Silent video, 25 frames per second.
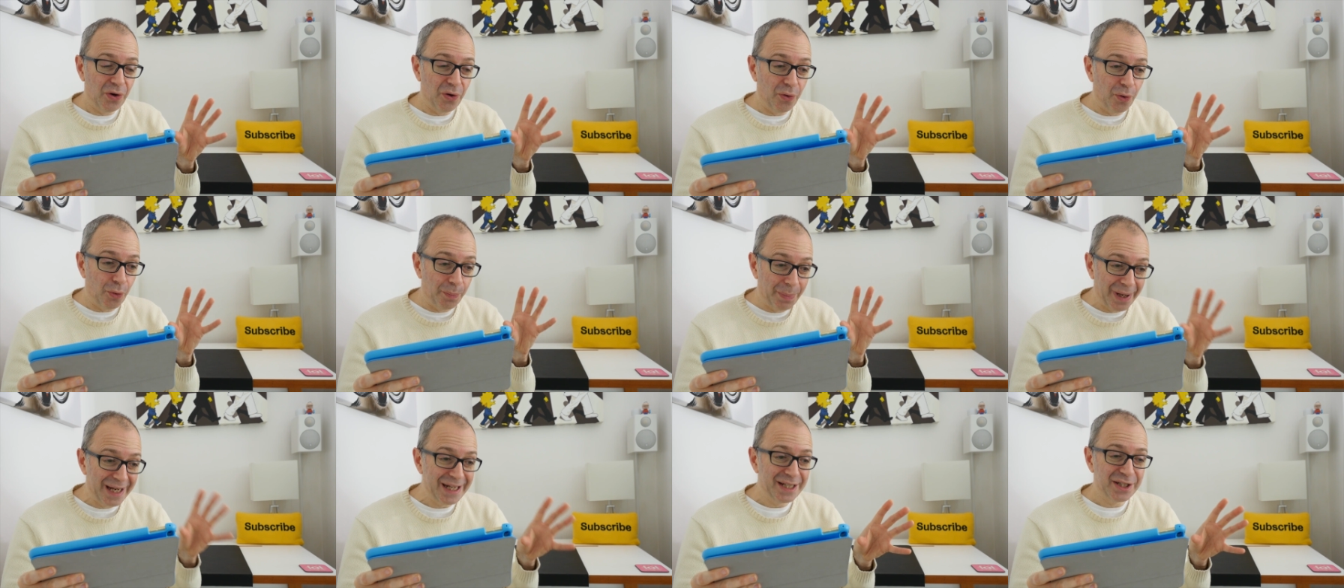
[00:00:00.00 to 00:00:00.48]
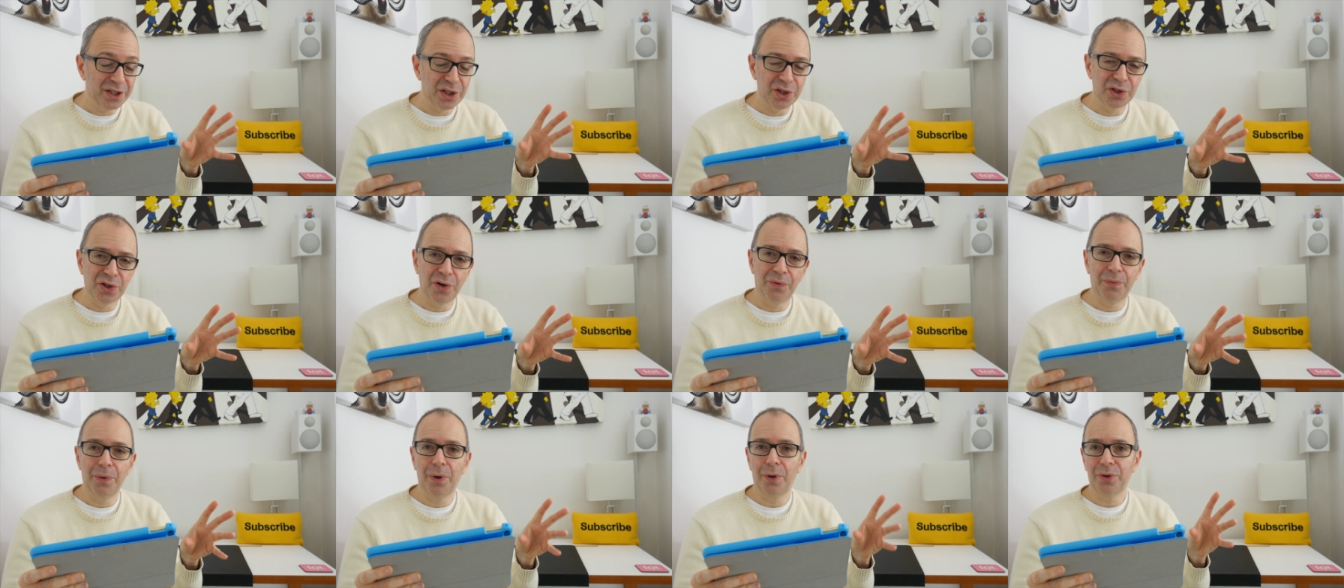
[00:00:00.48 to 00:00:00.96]
or piece of
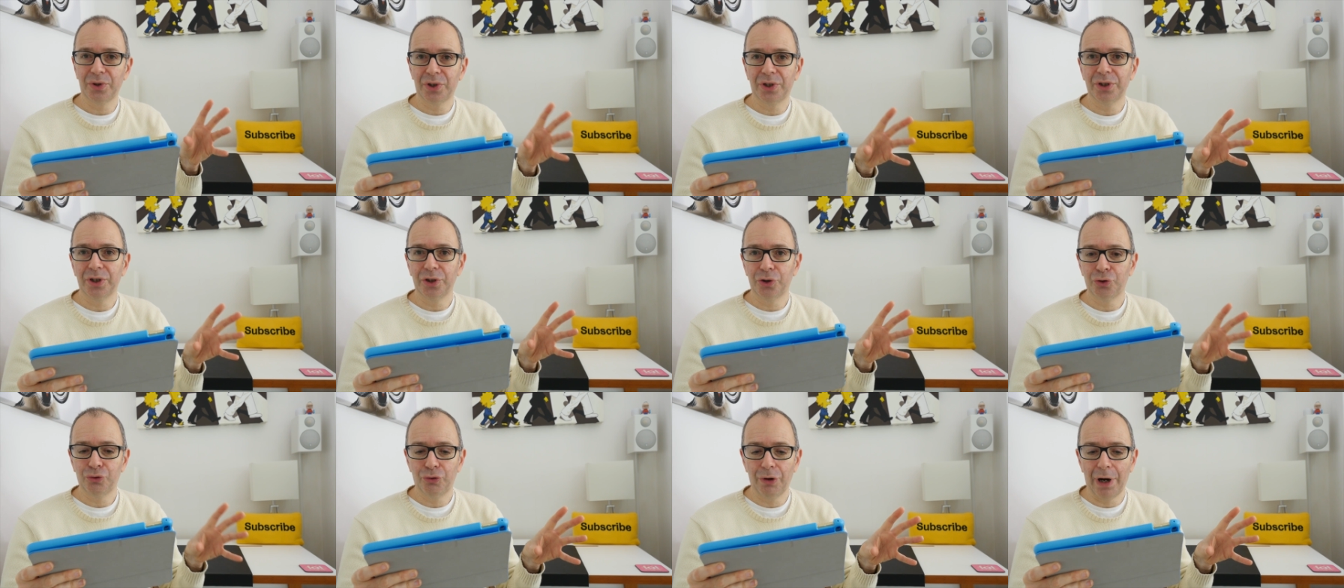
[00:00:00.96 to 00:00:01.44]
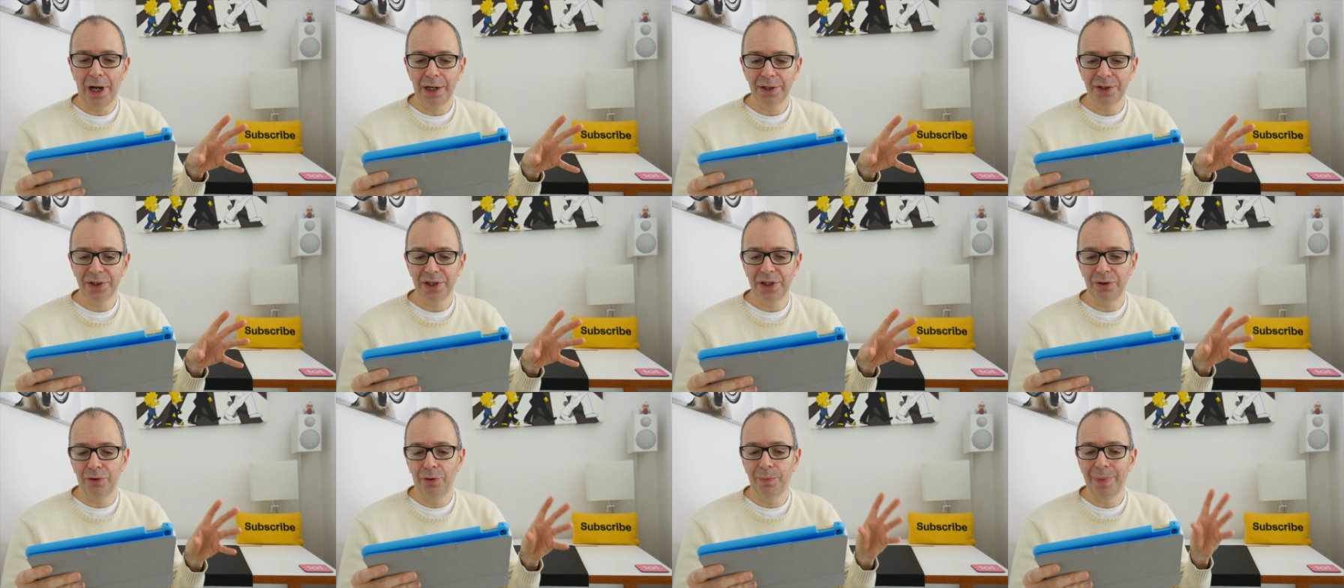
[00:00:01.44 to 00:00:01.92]
software I was going to
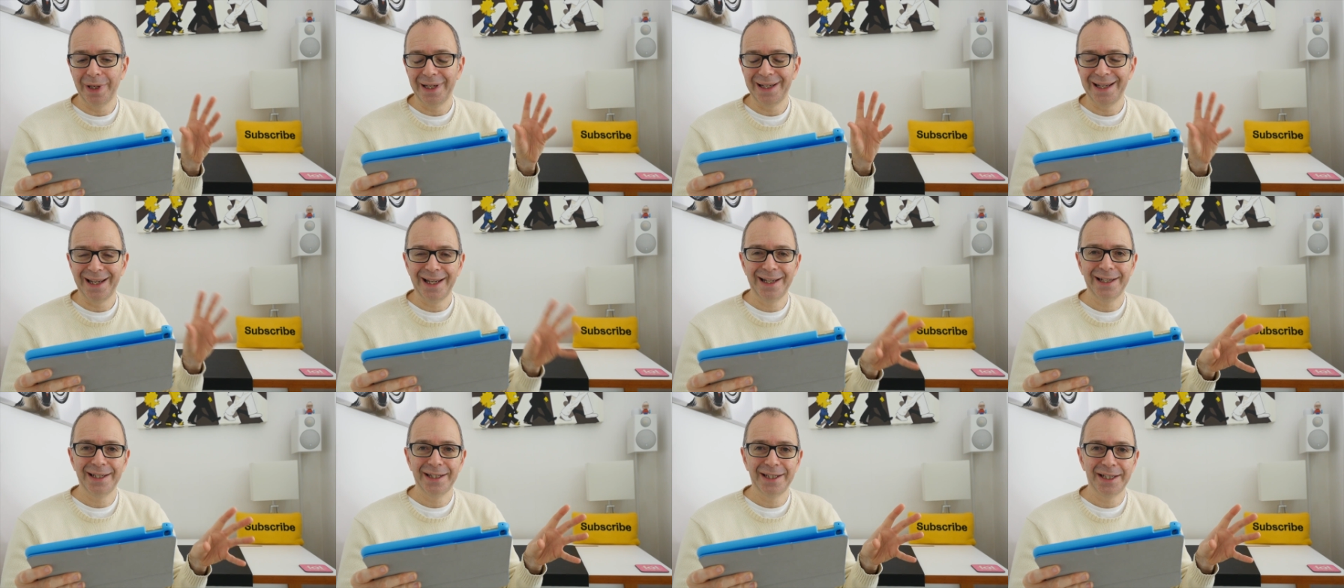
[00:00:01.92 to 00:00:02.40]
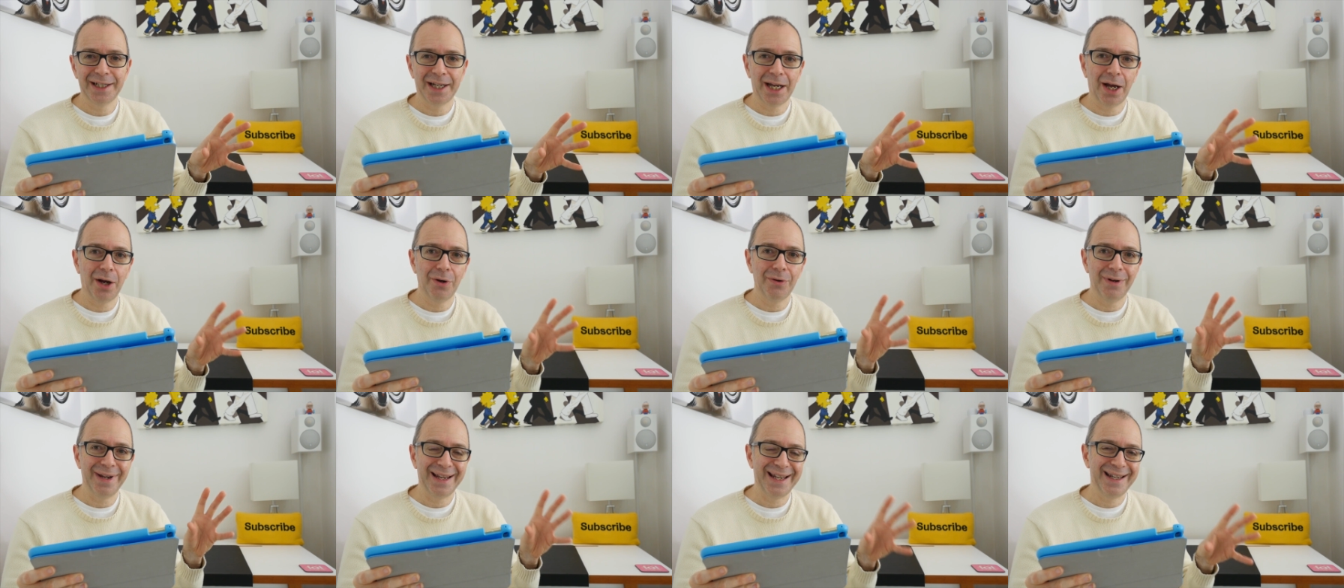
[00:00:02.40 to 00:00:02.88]
trust, it would be
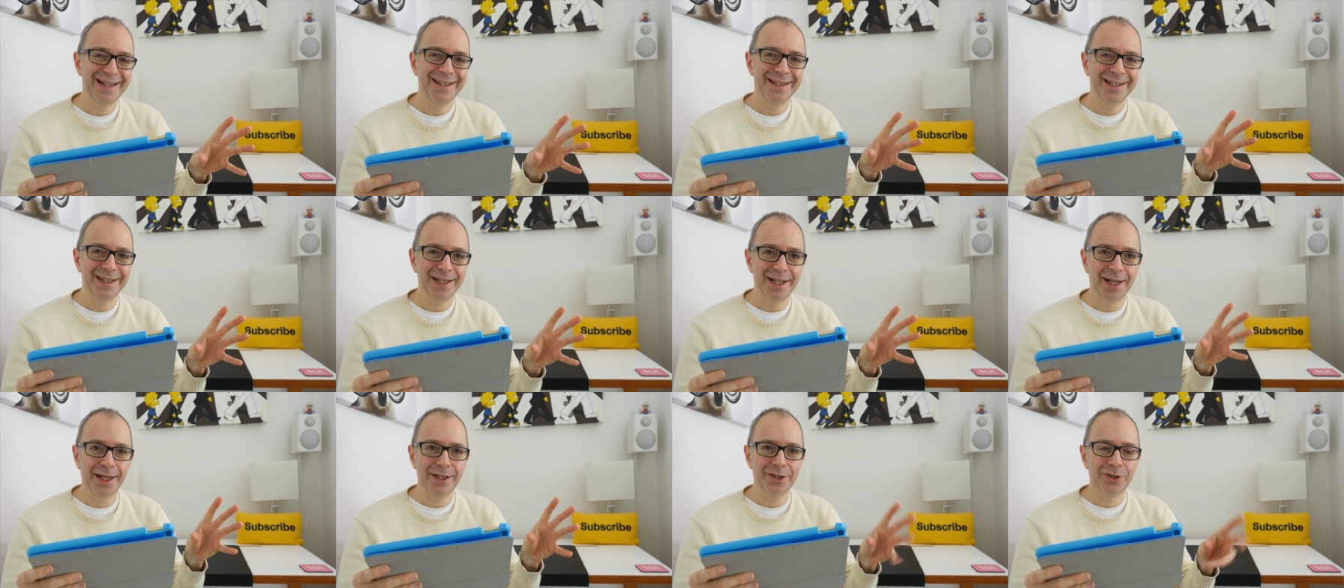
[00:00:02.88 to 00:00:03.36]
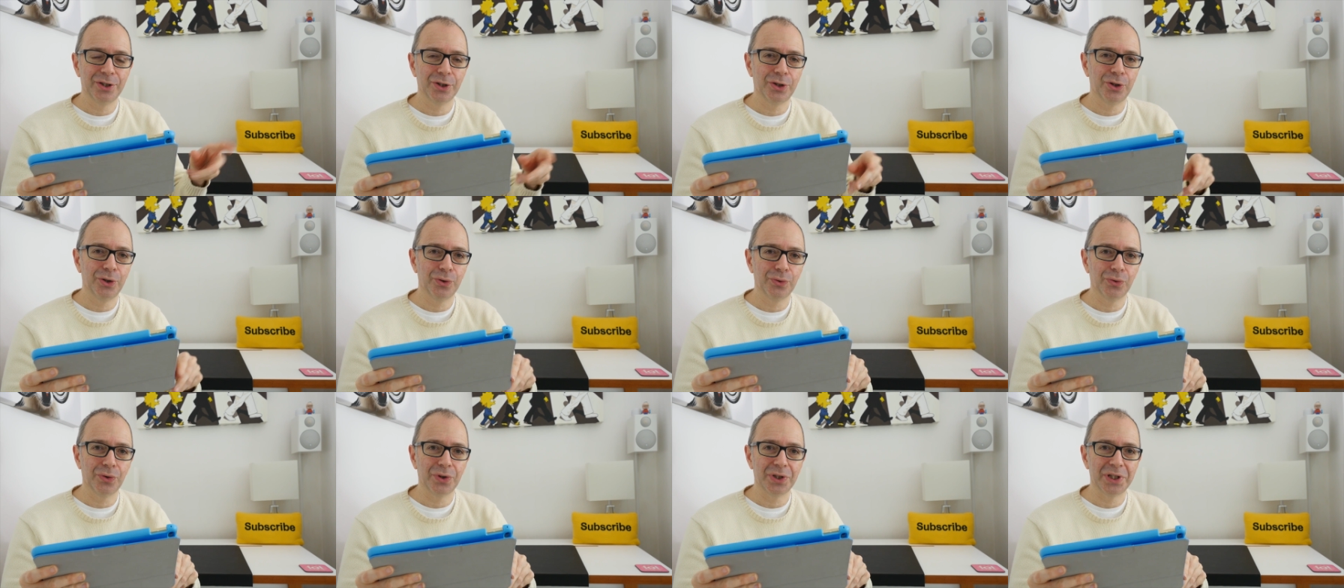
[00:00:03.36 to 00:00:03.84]
Intego Internet
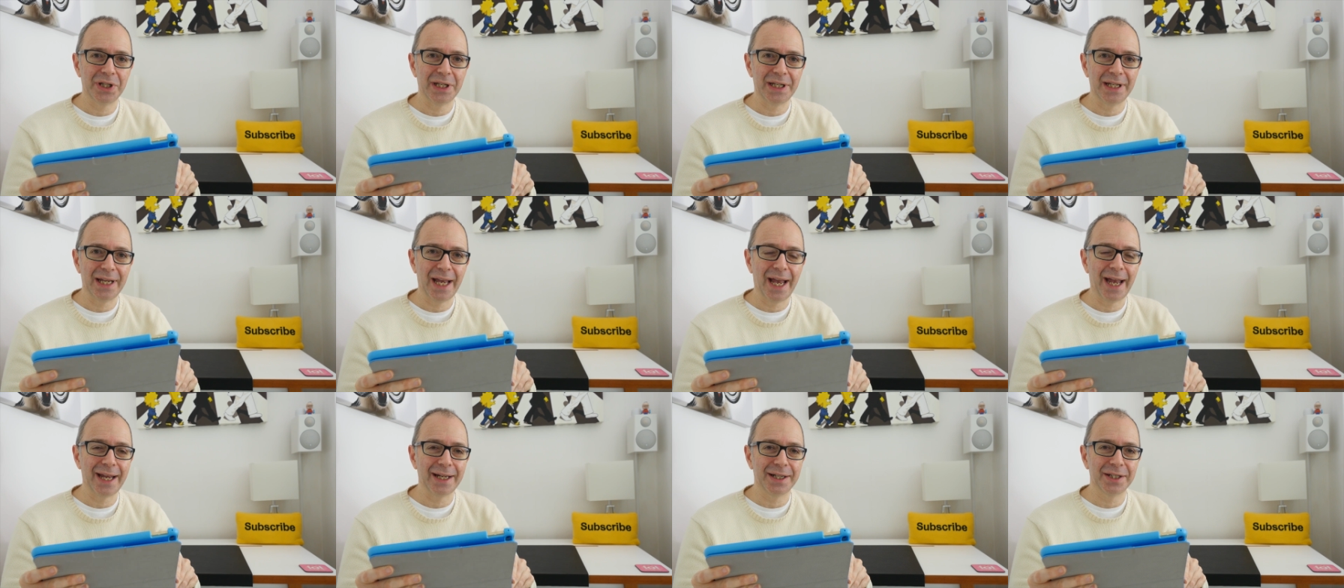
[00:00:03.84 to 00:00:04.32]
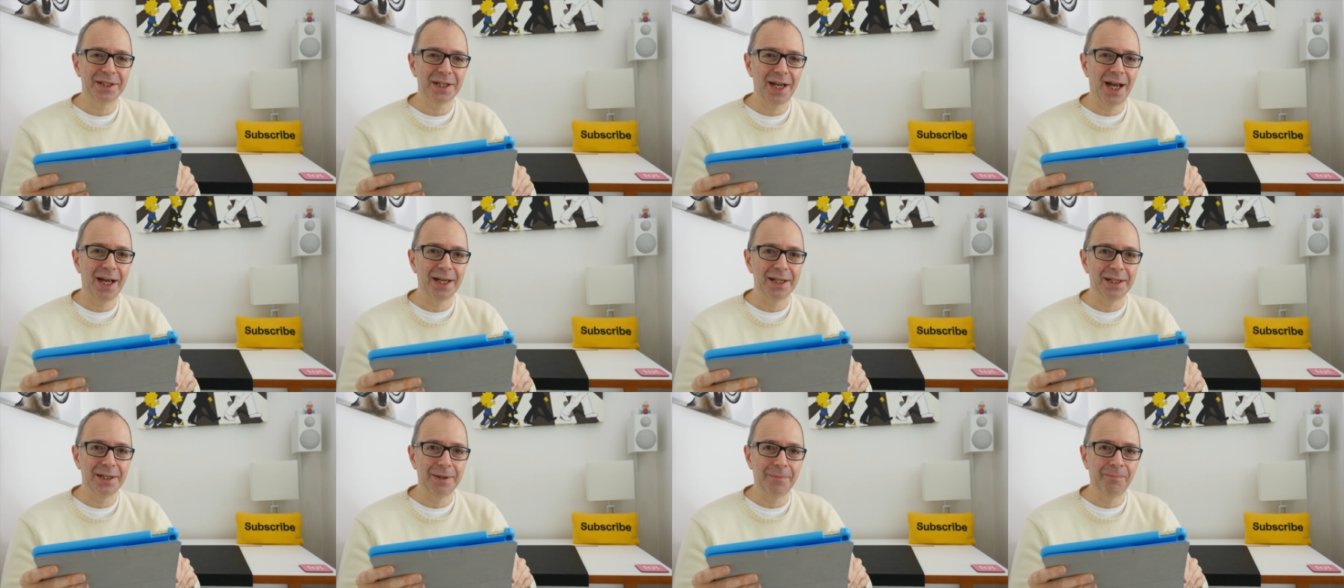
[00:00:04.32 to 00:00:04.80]
Security X
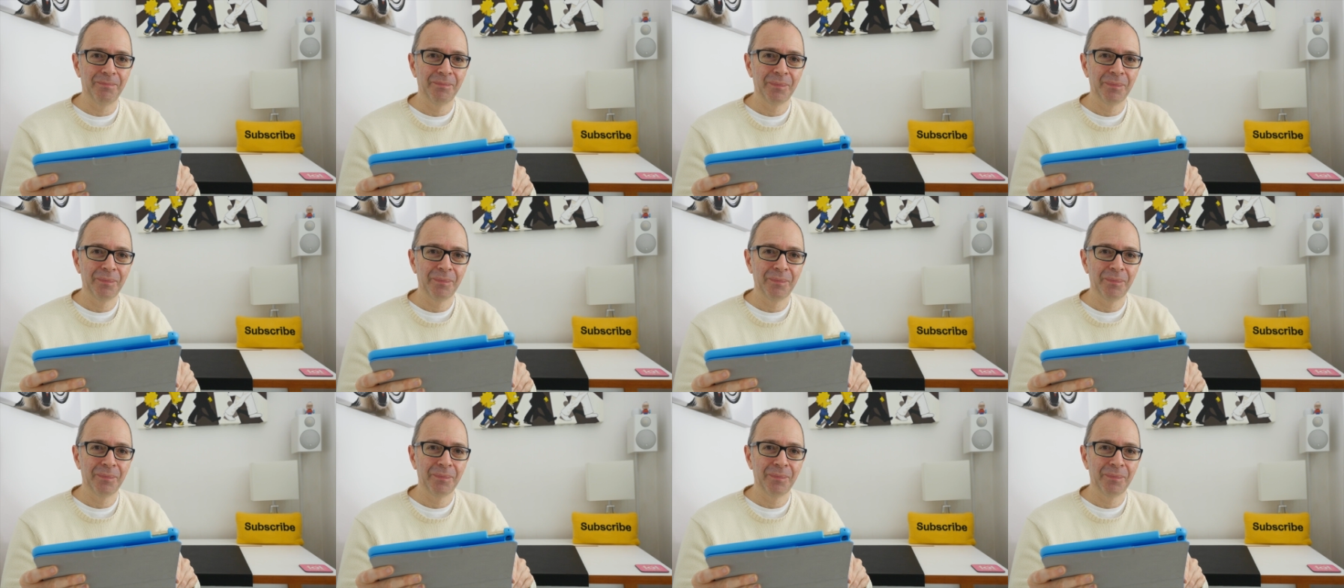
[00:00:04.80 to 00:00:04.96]
eight.